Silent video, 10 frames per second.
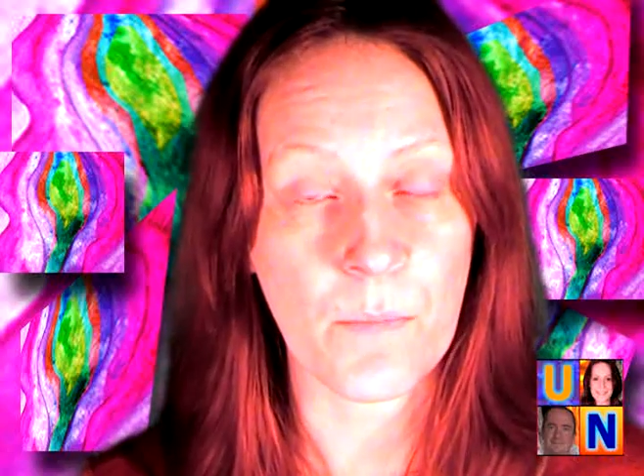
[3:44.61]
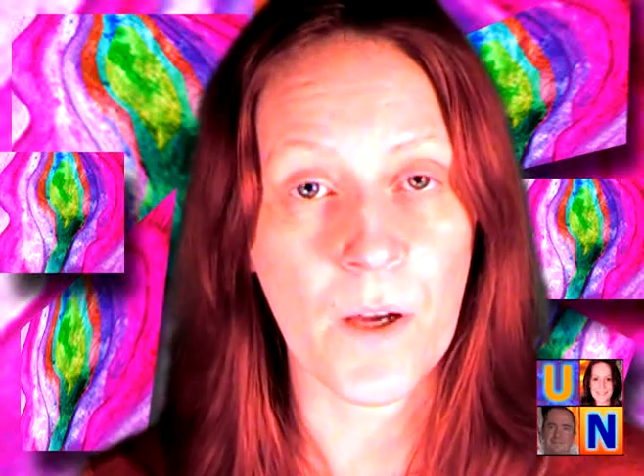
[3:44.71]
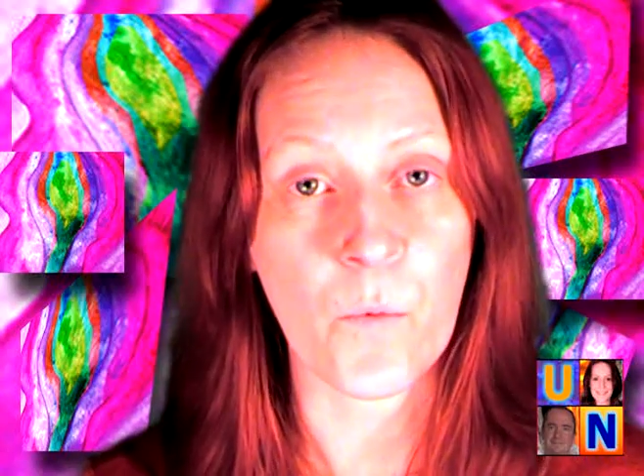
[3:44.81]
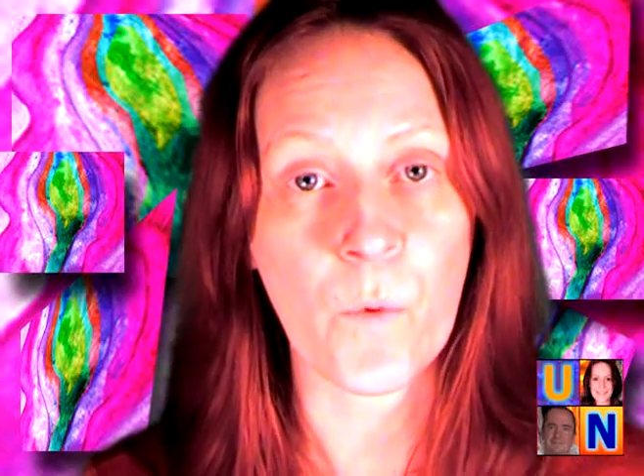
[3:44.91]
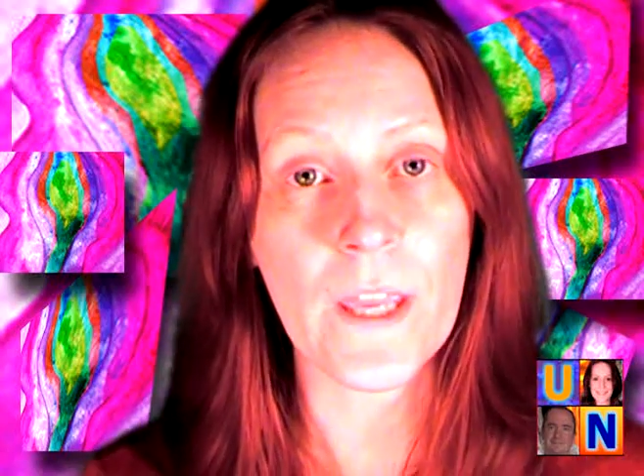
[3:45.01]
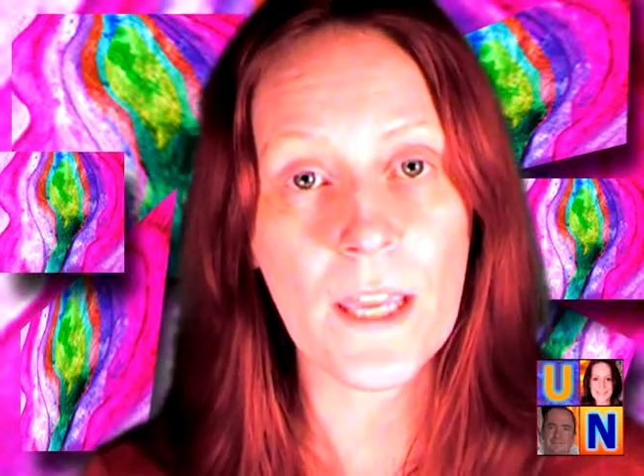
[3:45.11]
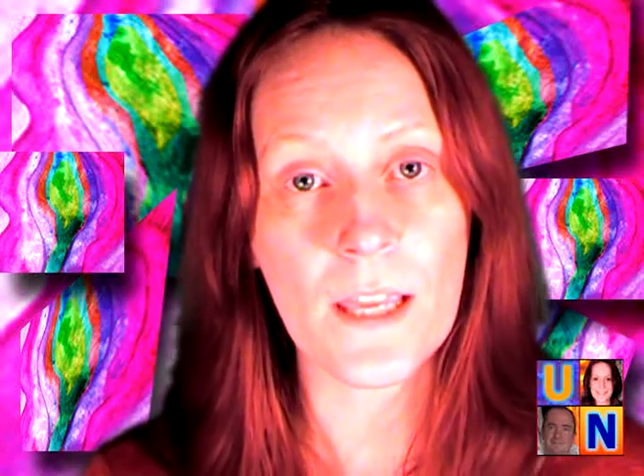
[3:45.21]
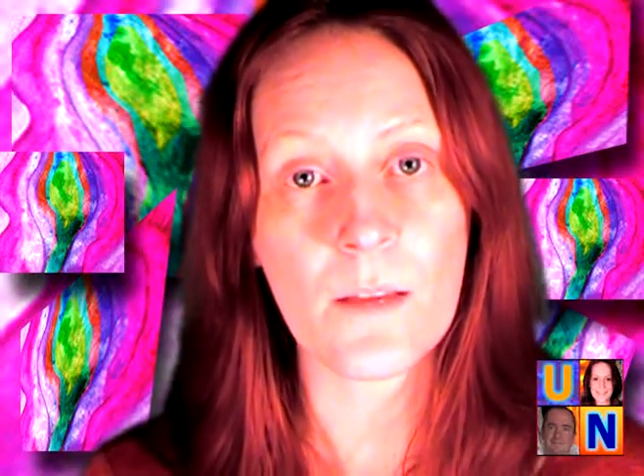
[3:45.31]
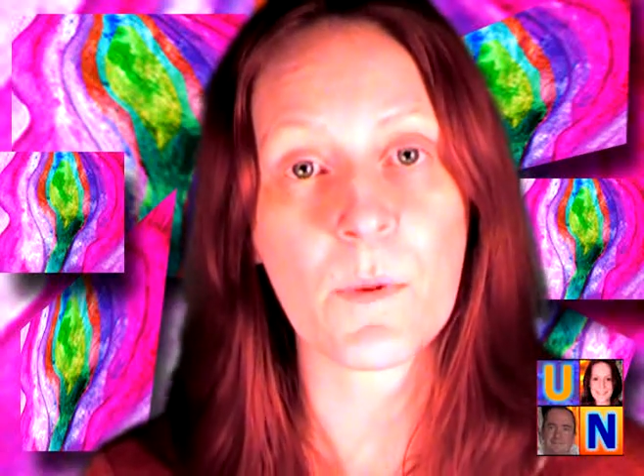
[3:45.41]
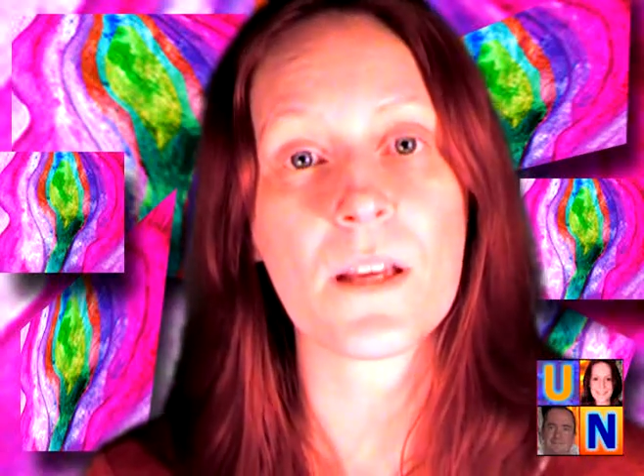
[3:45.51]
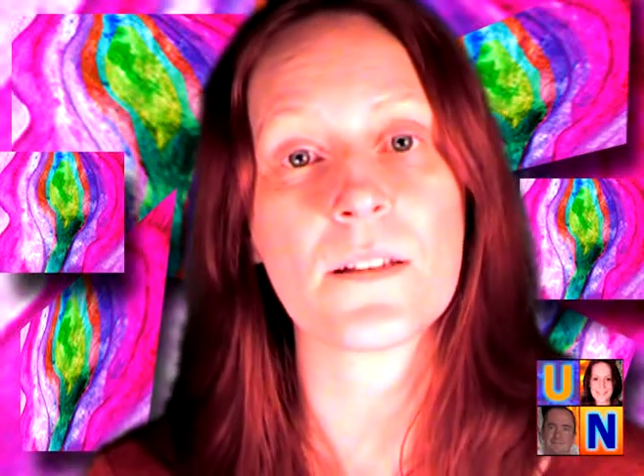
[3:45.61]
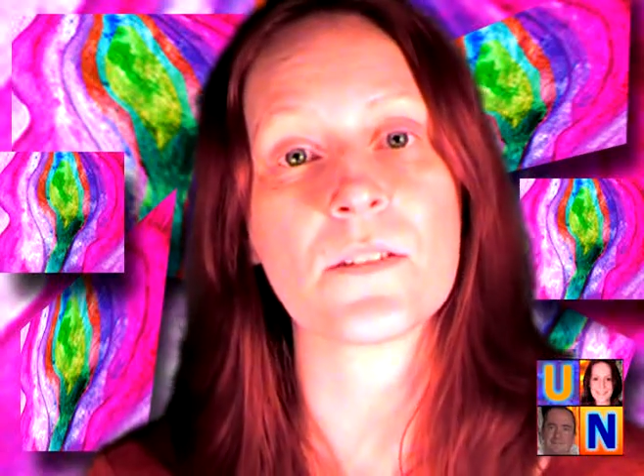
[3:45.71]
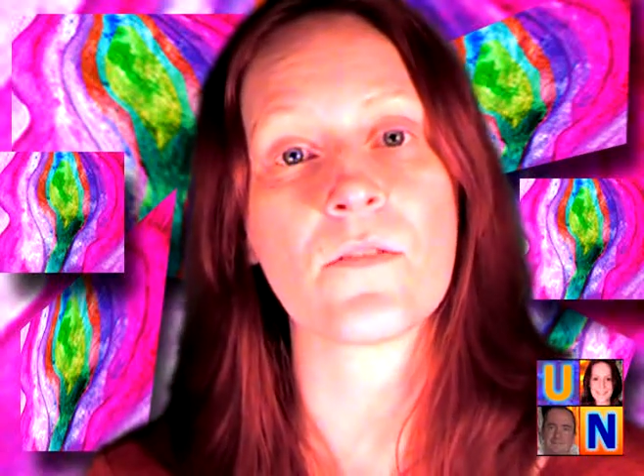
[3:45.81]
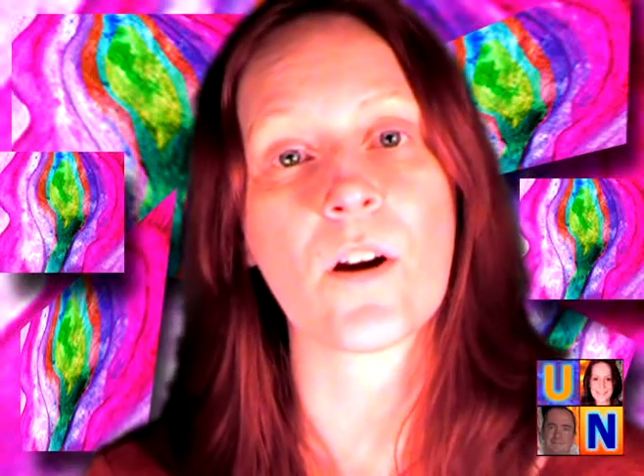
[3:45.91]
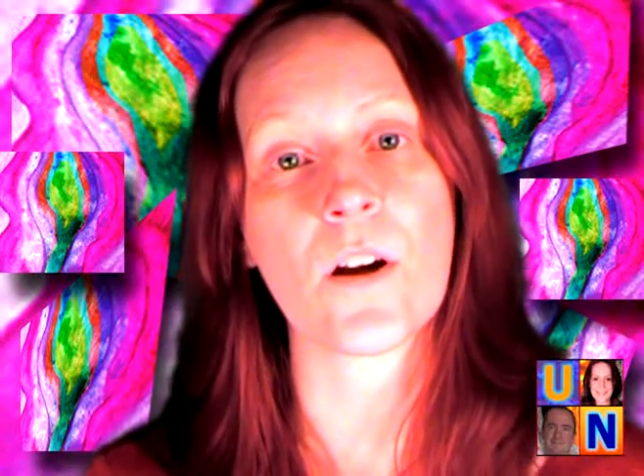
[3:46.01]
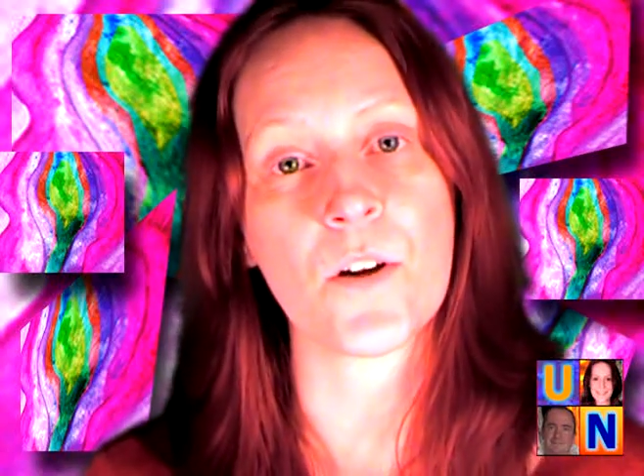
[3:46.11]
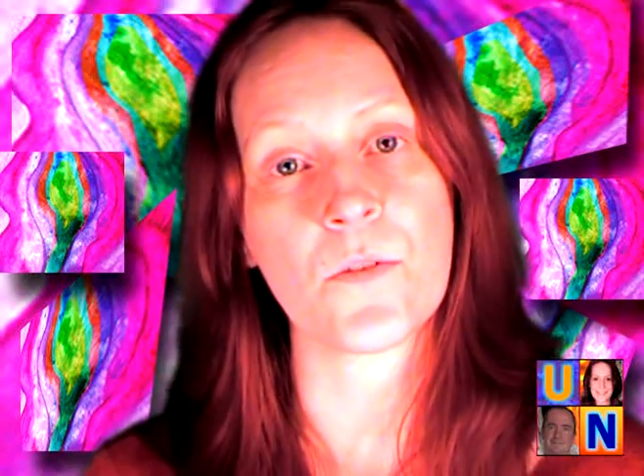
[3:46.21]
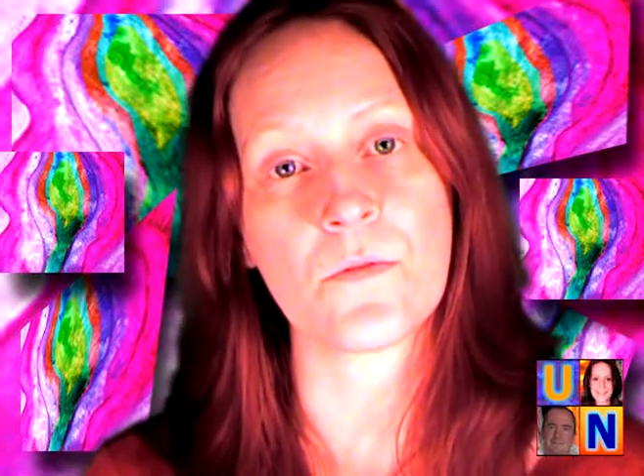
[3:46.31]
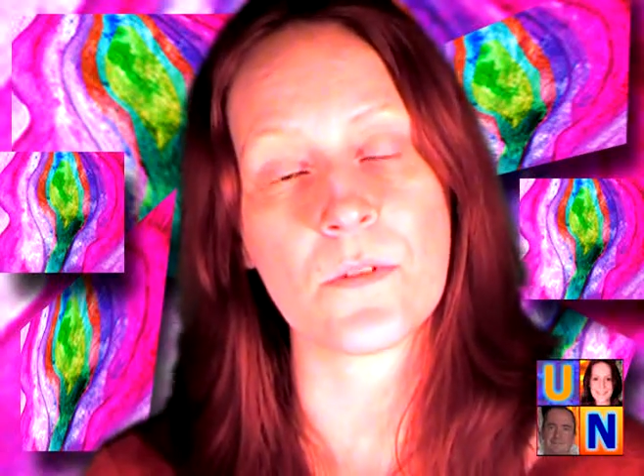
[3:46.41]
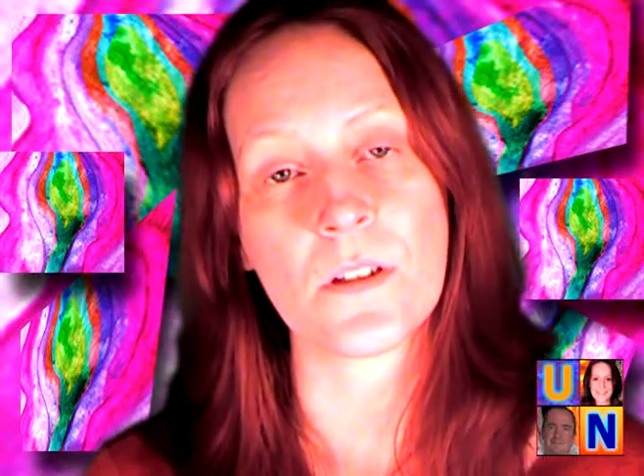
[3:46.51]
but we, because of our
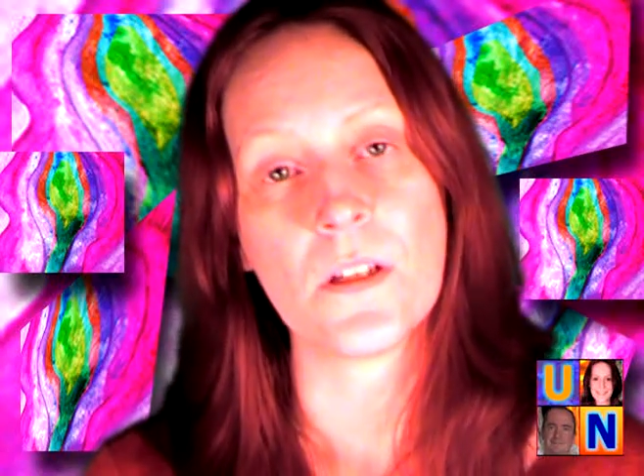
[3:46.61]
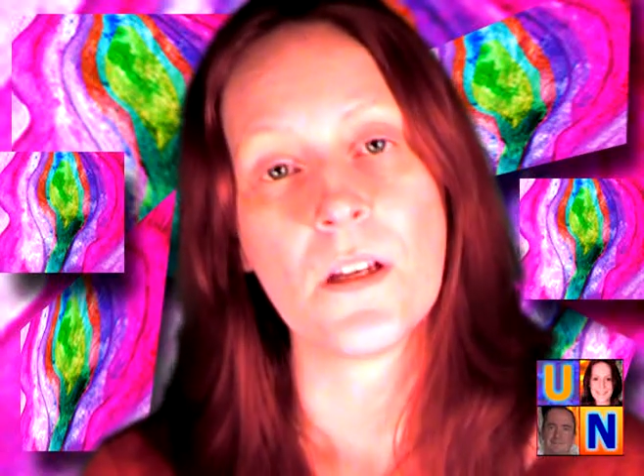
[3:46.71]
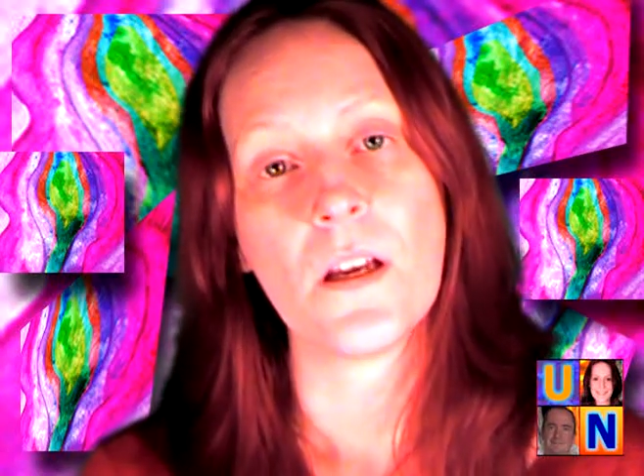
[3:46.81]
own